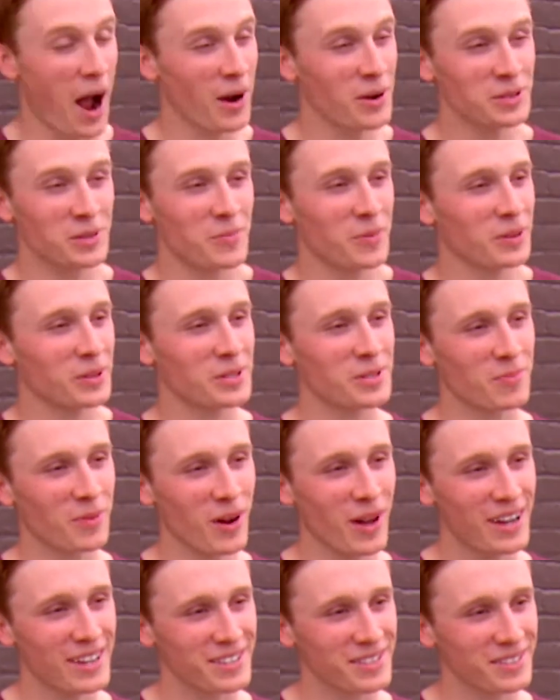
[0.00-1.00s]
I was really
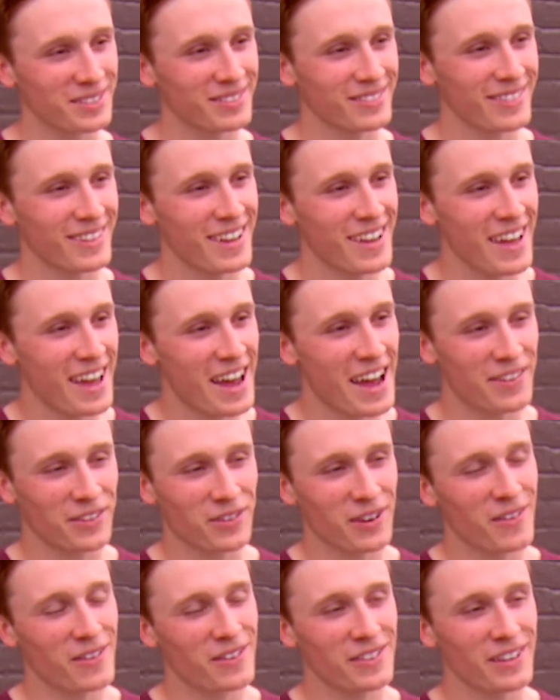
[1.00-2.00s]
surprised.
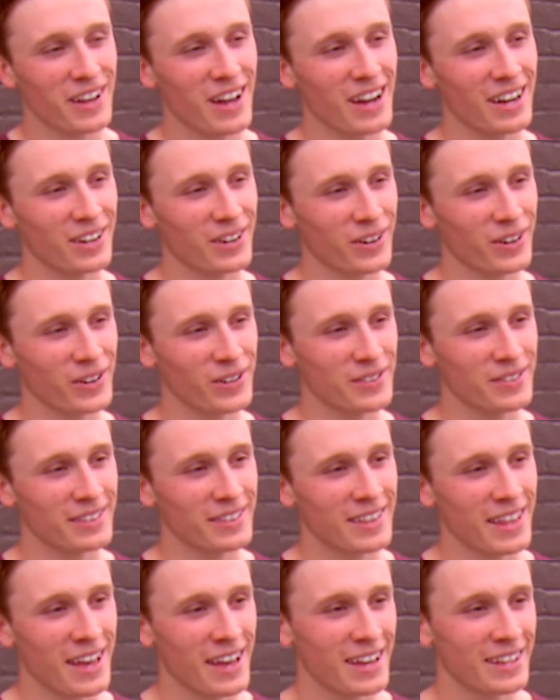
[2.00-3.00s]
After everything I had heard
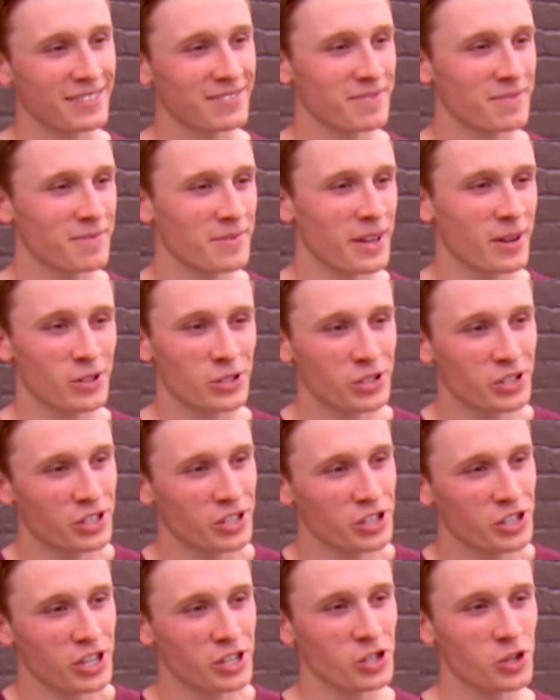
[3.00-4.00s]
that they were just
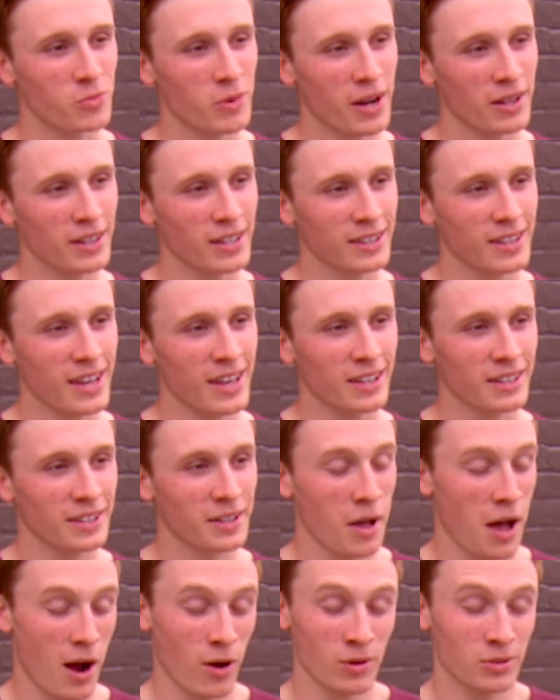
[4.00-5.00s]
going to change their mind like that,
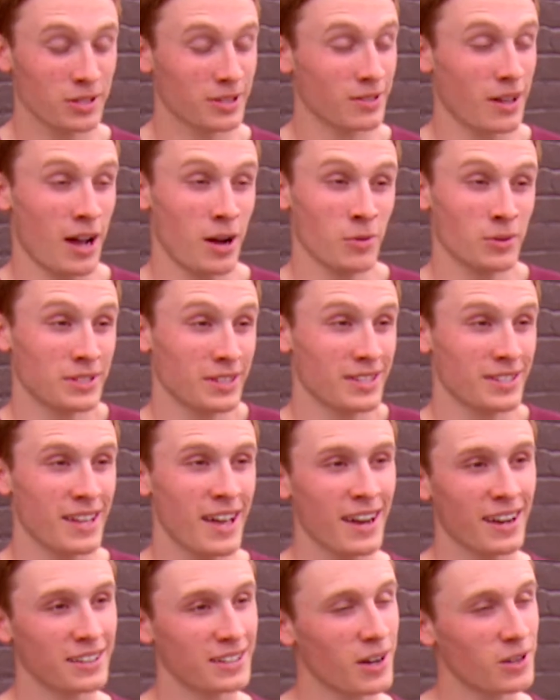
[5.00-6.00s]
I was
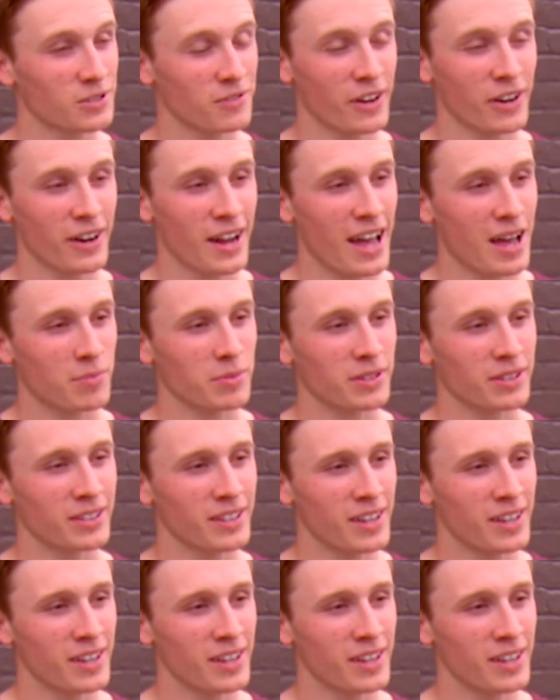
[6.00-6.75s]
ecstatic. I was very happy.